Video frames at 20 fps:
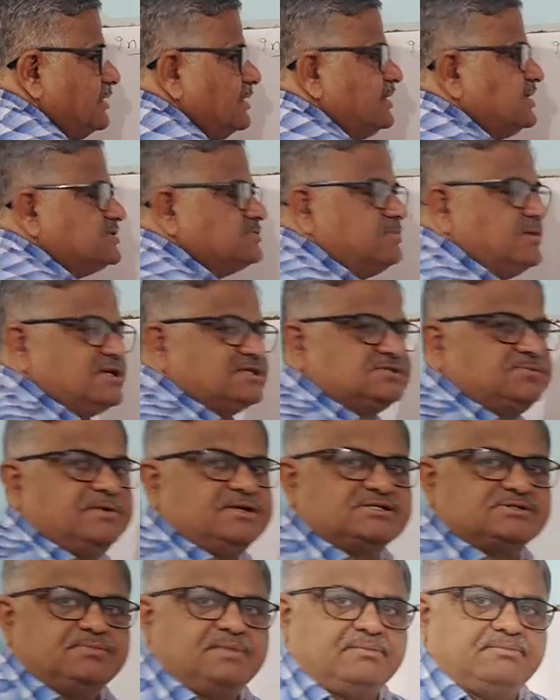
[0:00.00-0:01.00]

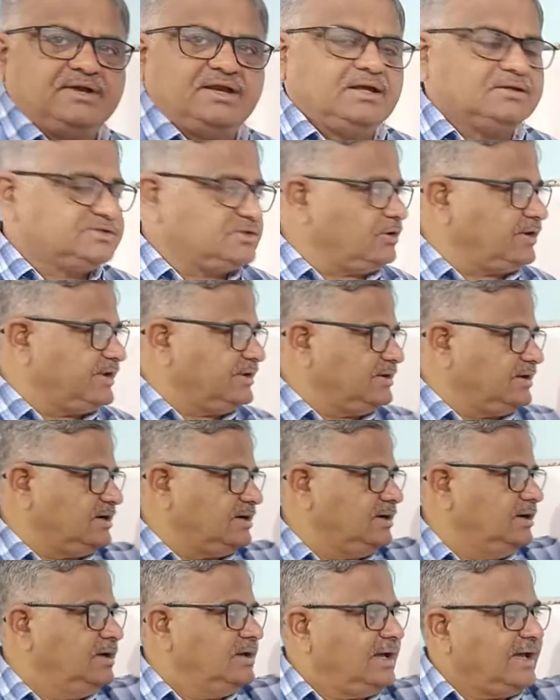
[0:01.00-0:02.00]
Displacements may be
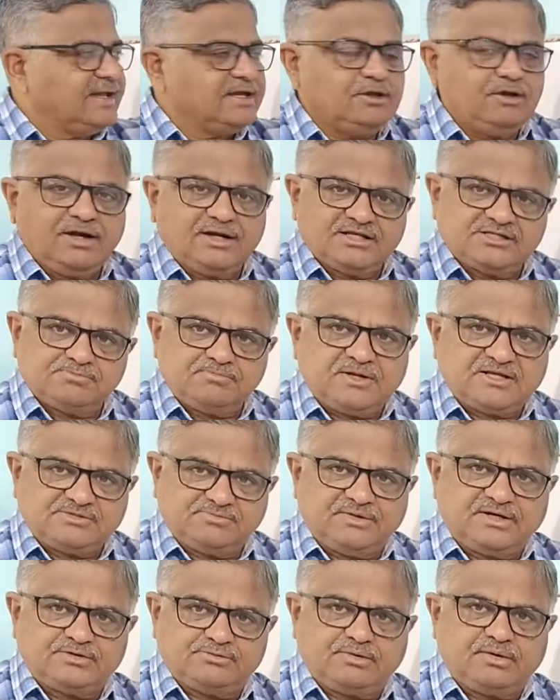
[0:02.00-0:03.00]
angular
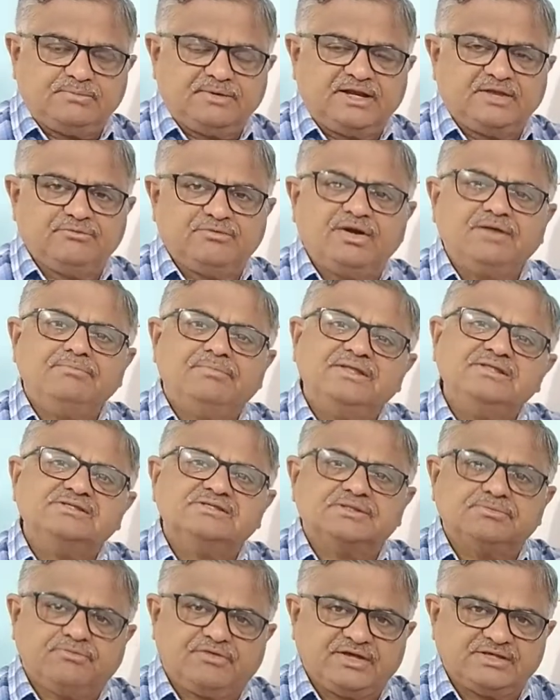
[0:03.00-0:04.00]
displacements will be different. Means
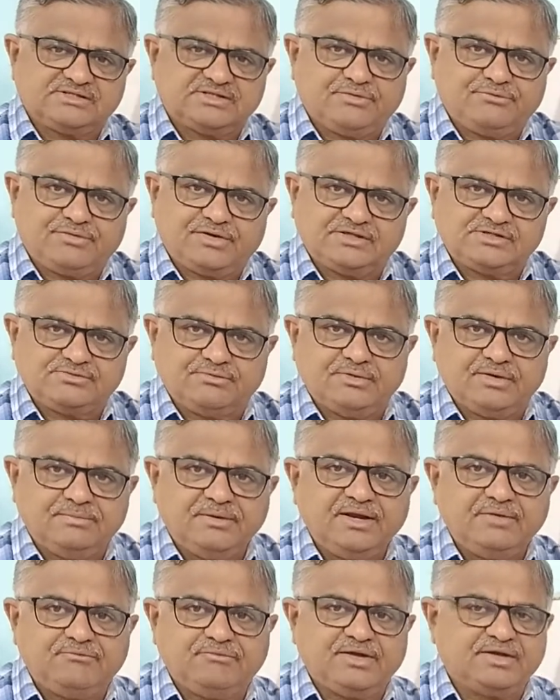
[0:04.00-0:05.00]
phase difference will
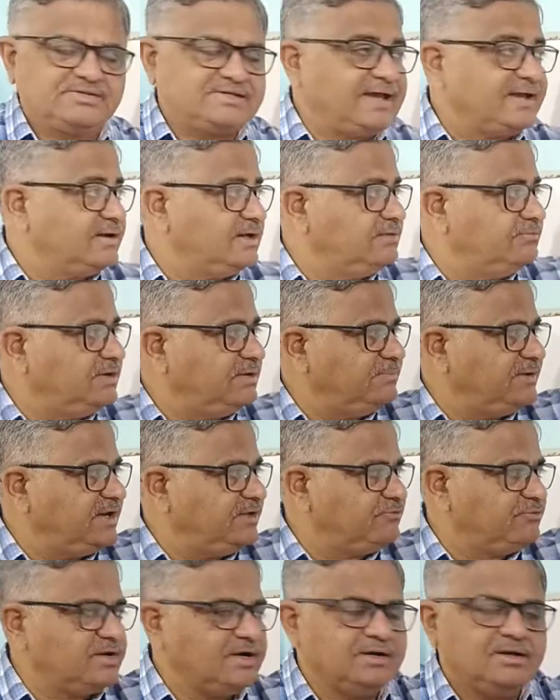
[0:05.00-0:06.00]
be phase angle will be
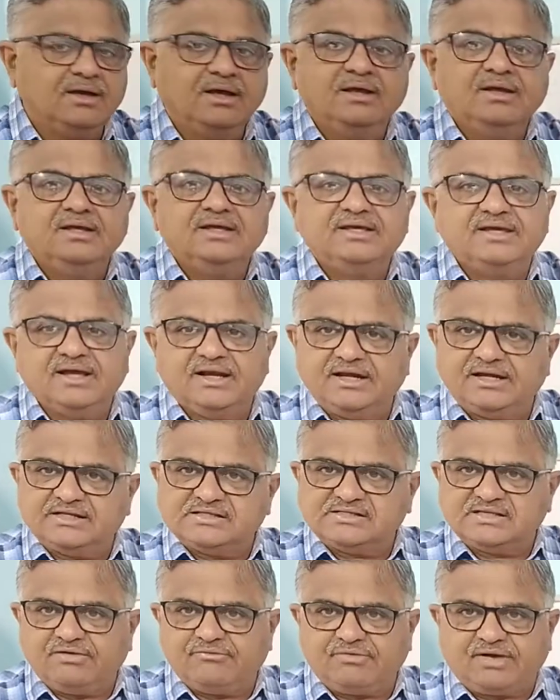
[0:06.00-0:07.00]
different. Here it is
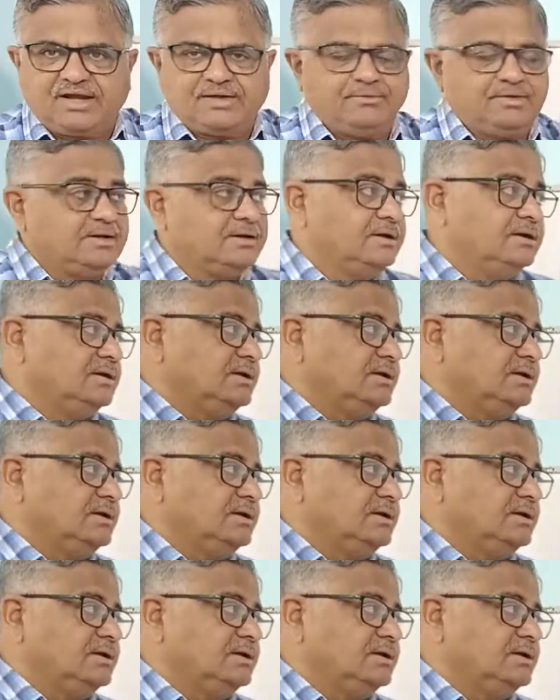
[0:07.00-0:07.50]
say phi1.